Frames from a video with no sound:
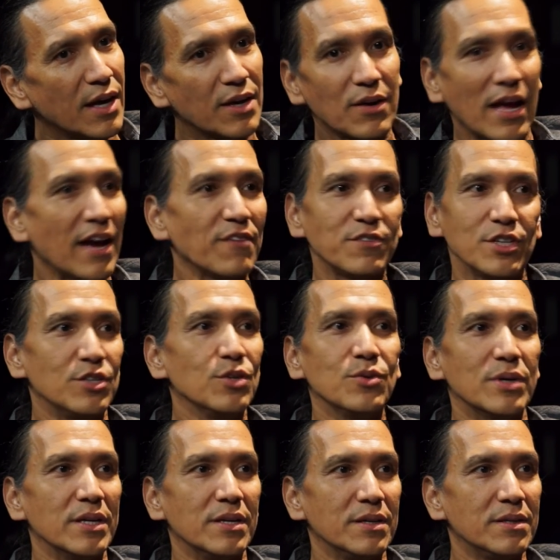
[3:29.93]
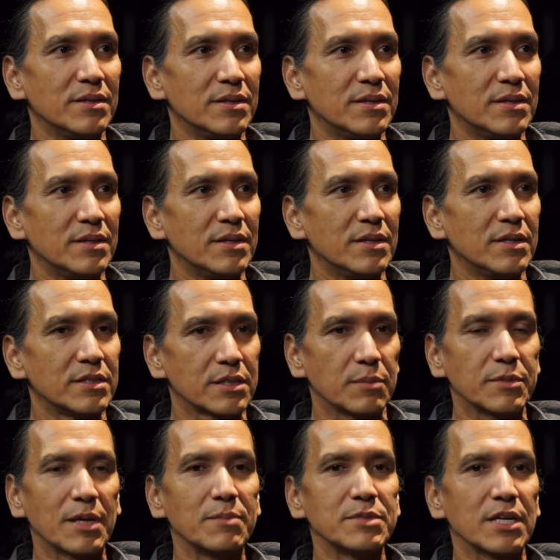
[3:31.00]
I don't have to do it.
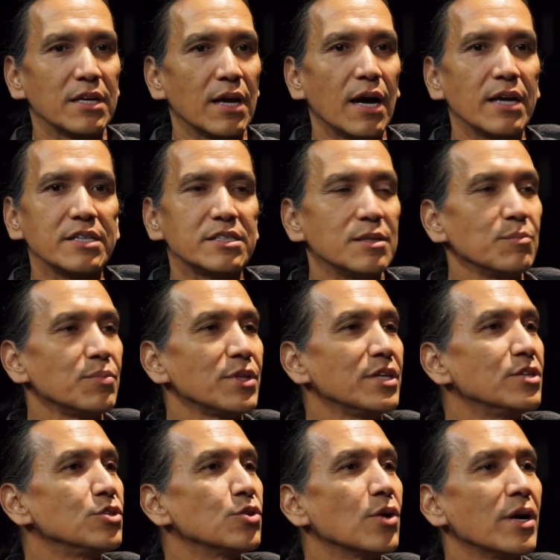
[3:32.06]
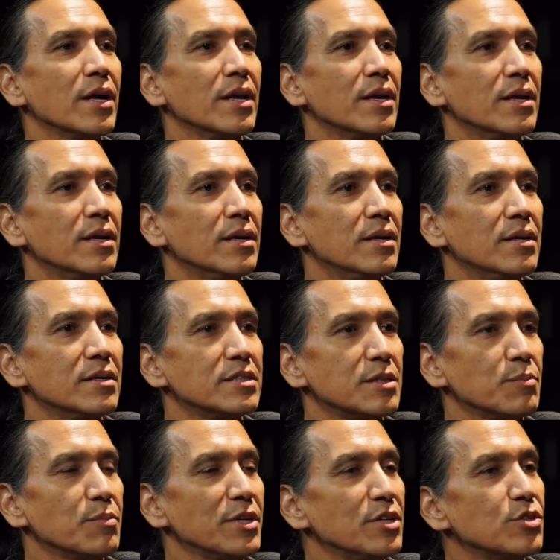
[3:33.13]
Sometimes I, I simply enjoy it,
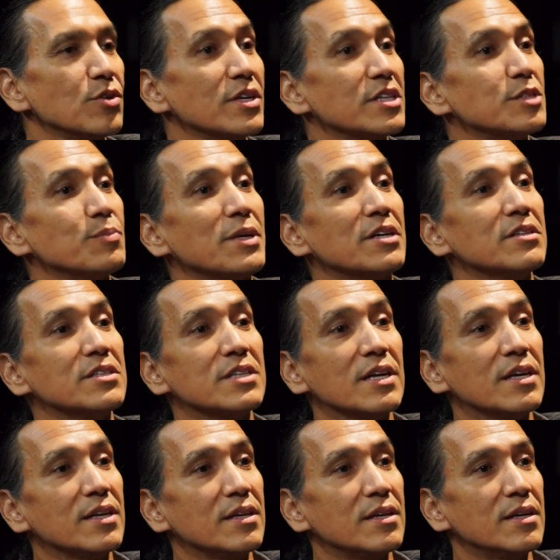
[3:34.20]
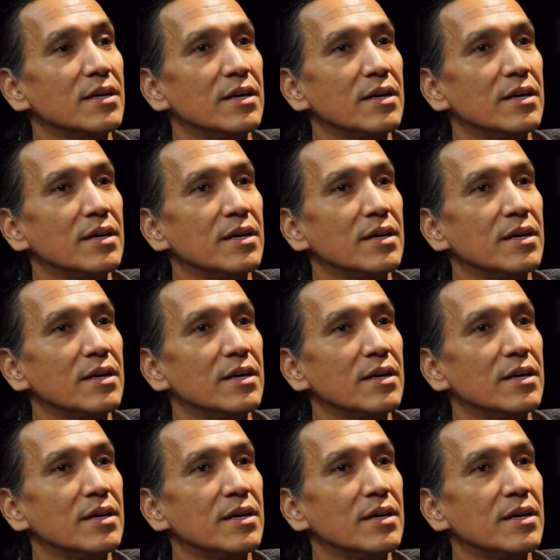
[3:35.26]
simply enjoy experiencing it.